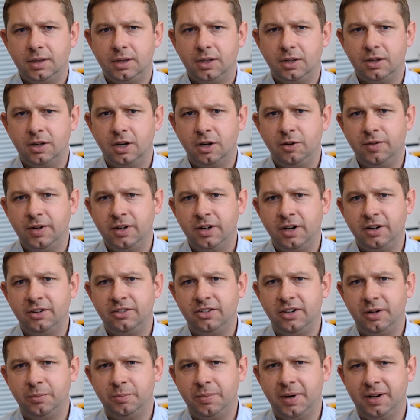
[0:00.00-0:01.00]
The COVID
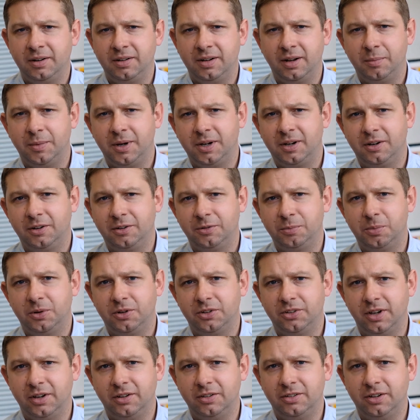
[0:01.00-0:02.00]
19 pandemic has
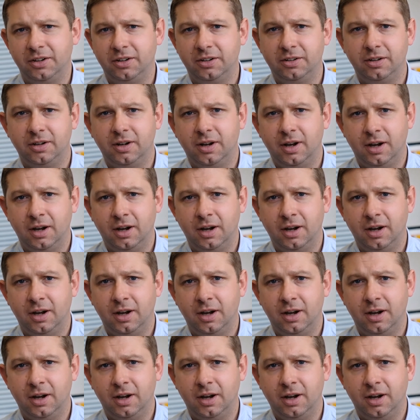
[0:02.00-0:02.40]
presented